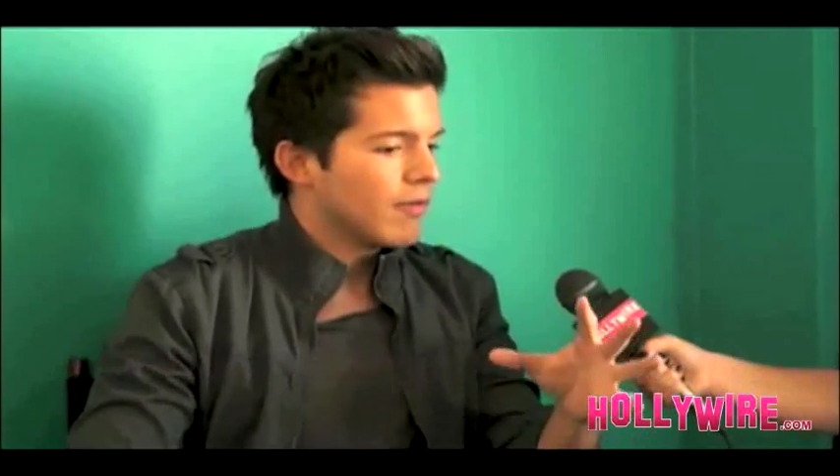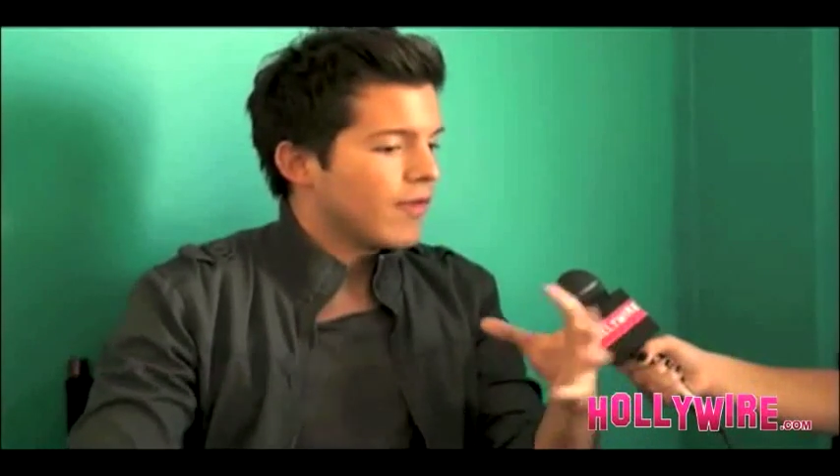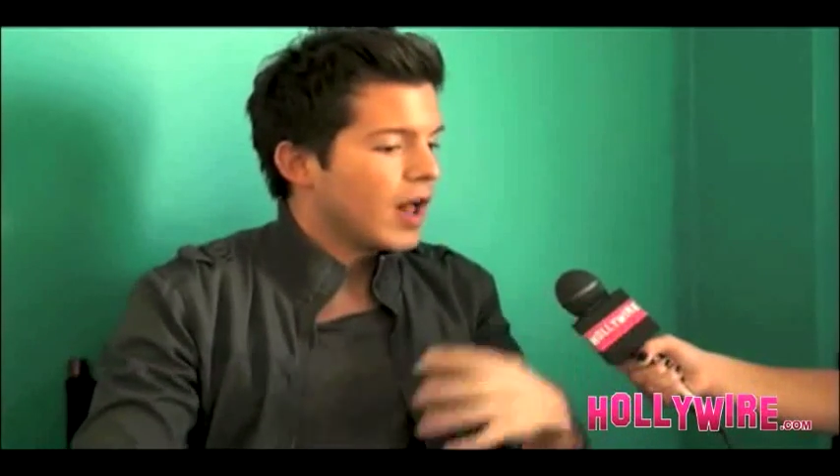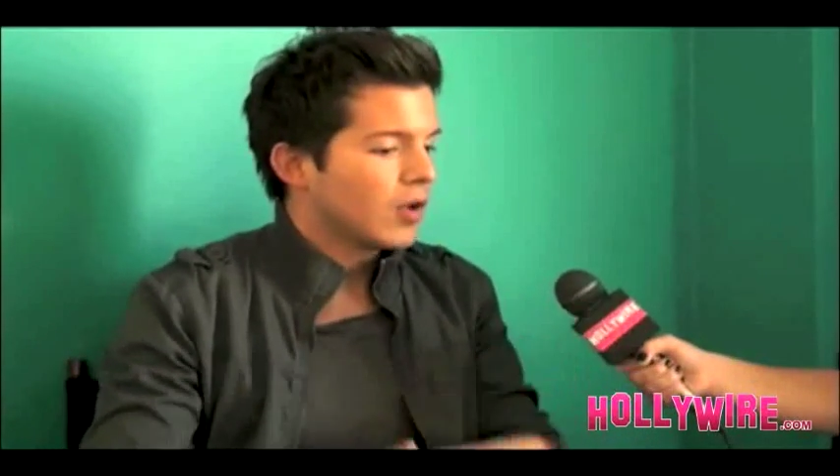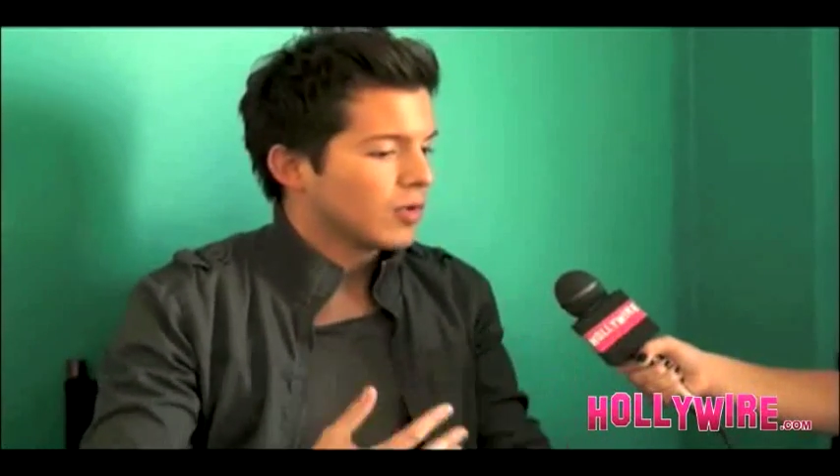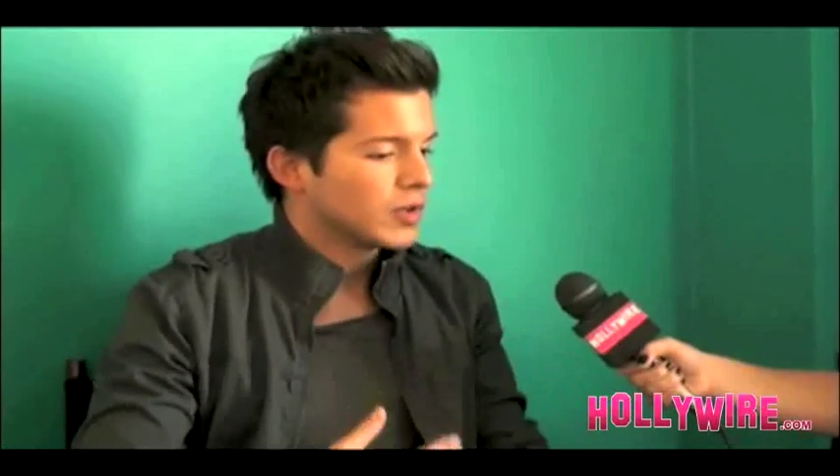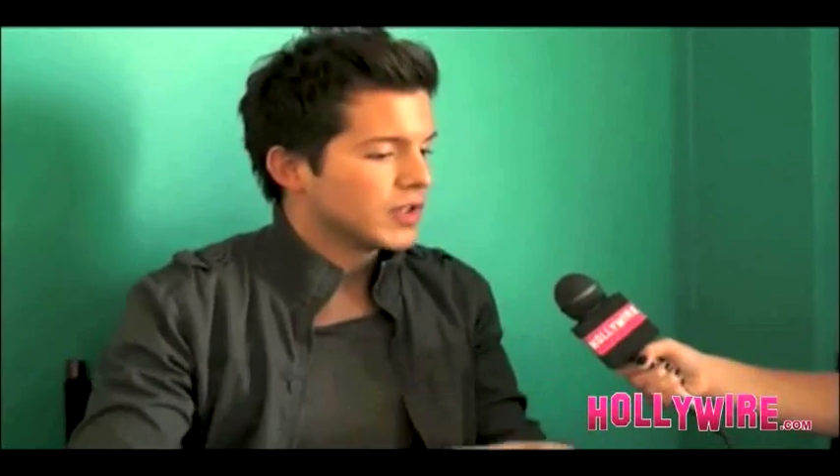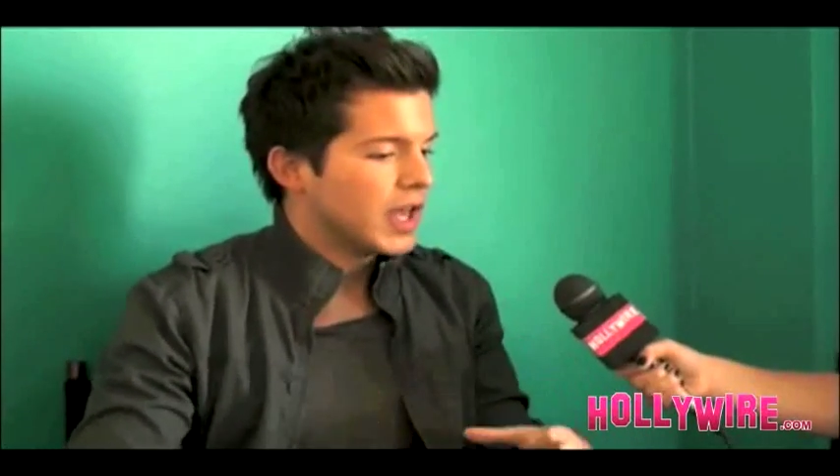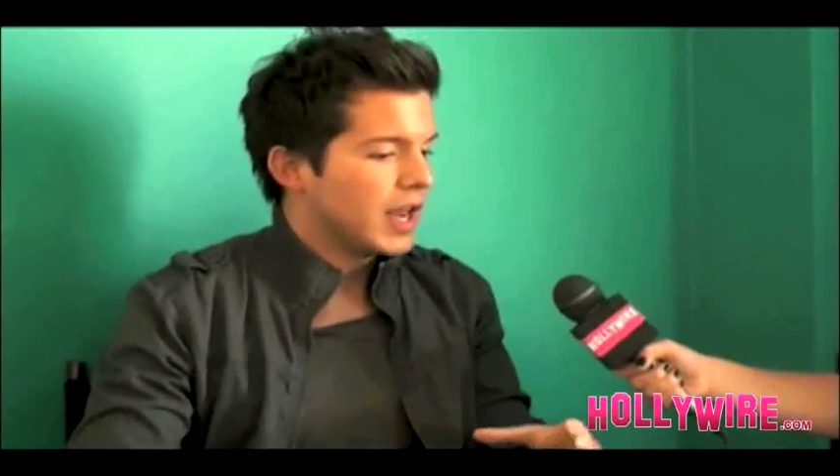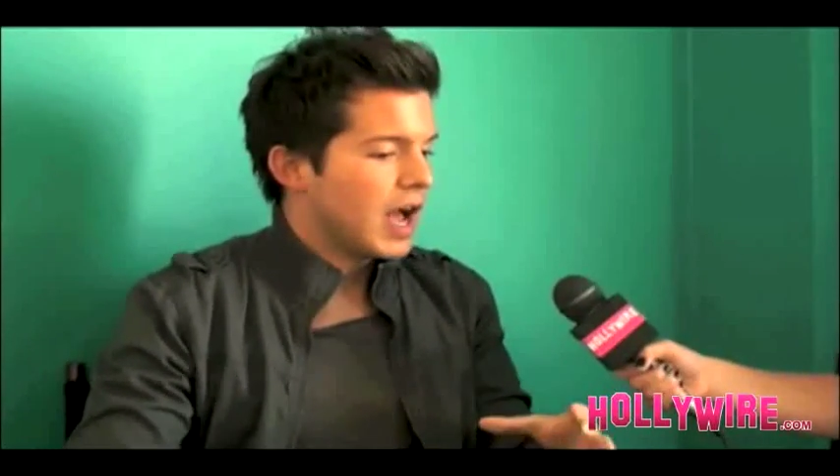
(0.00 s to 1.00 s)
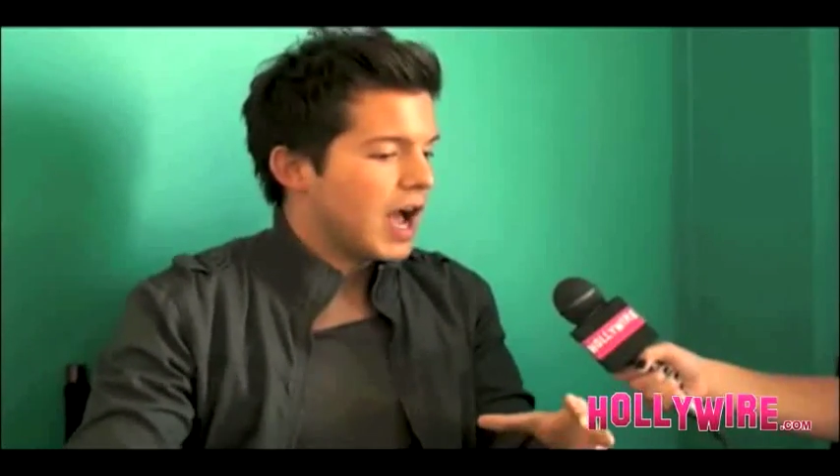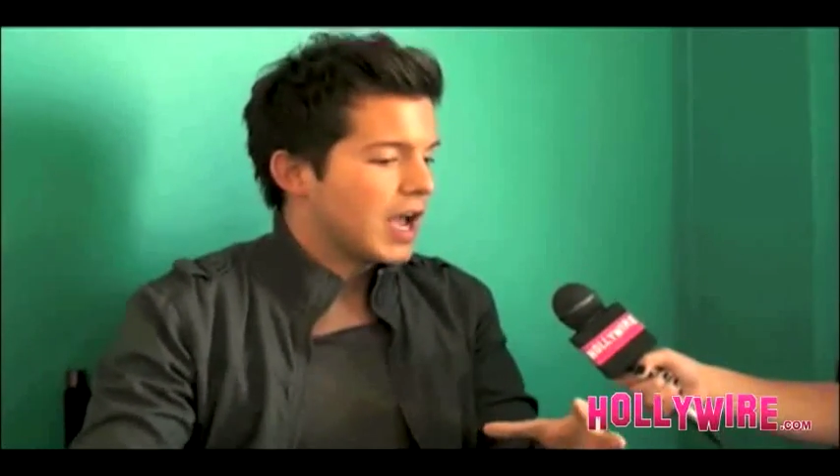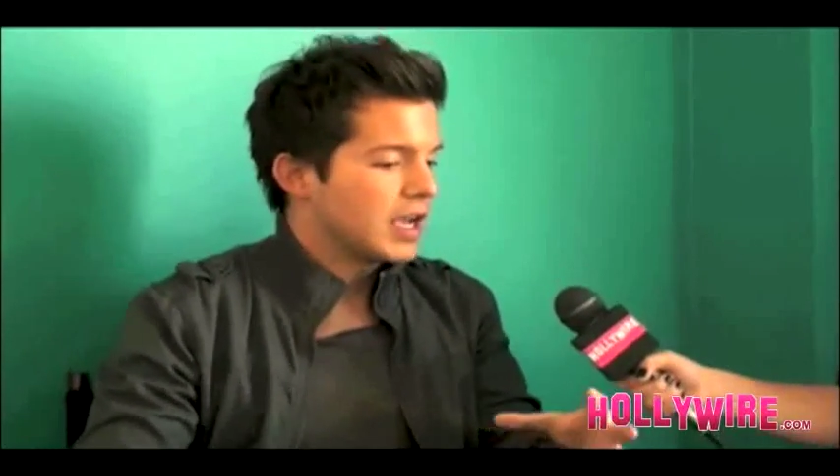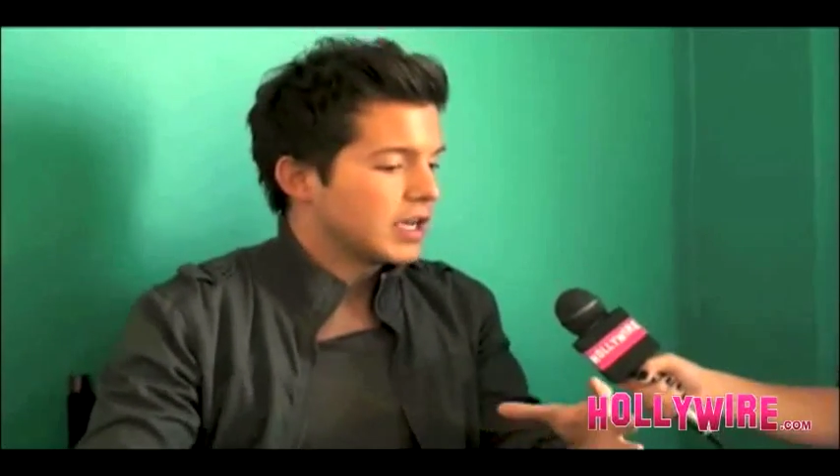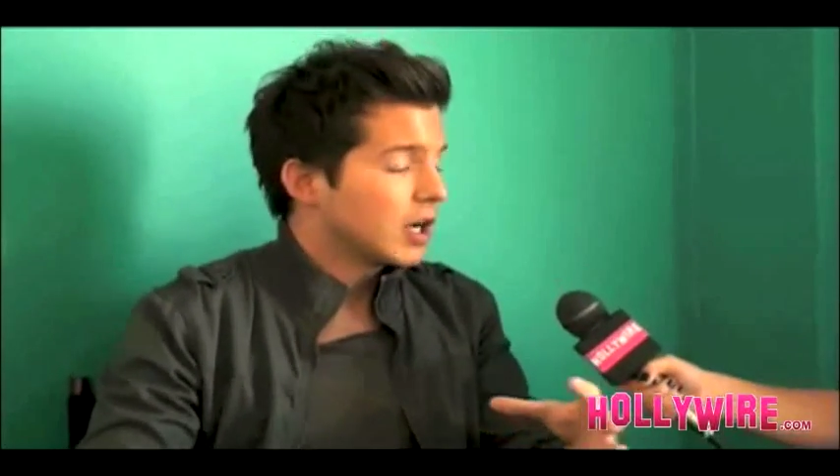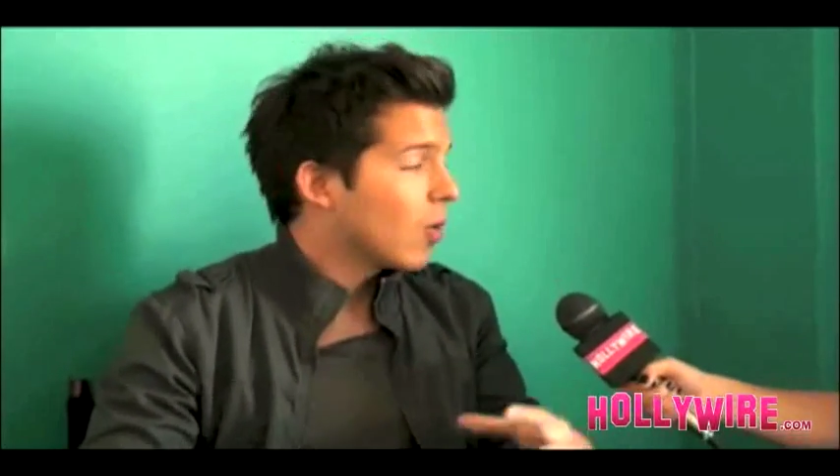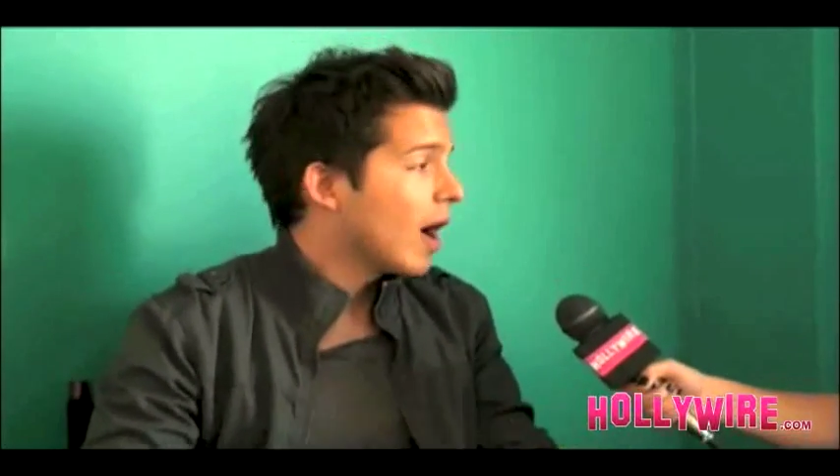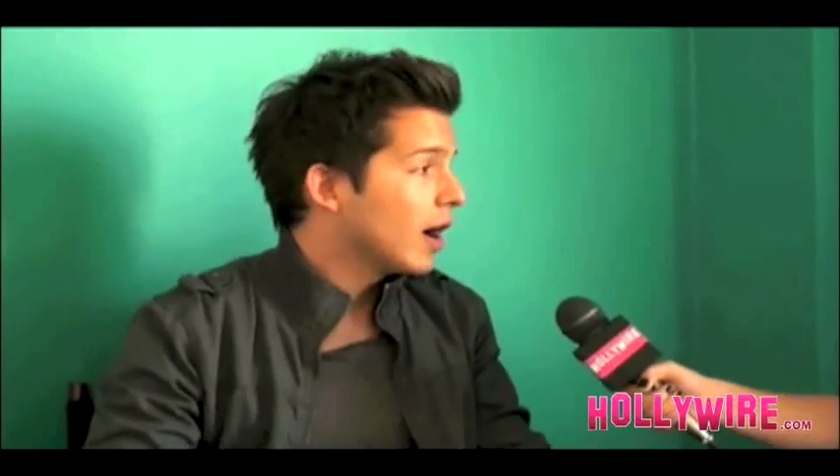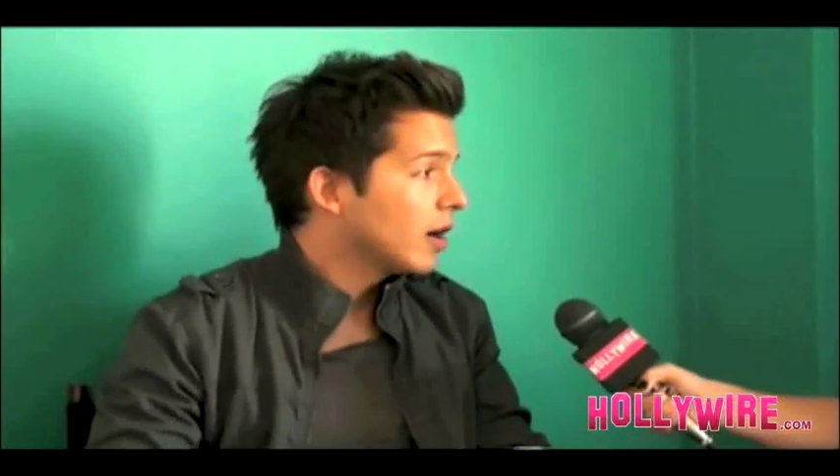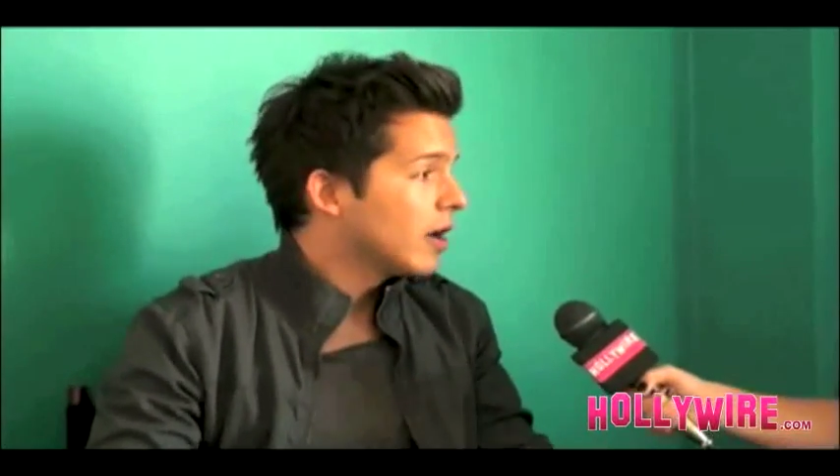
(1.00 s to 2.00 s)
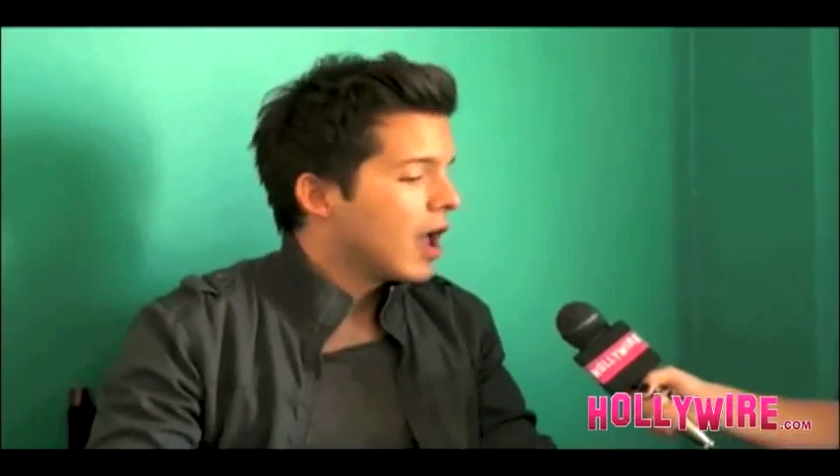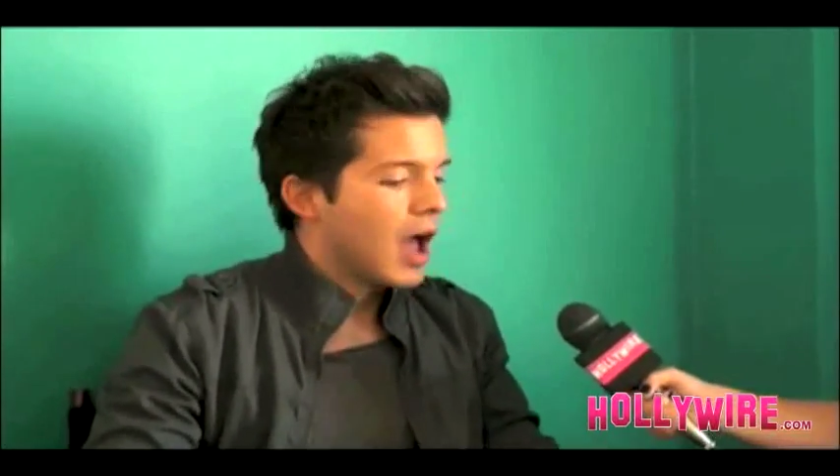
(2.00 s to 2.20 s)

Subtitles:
followers that I acquire,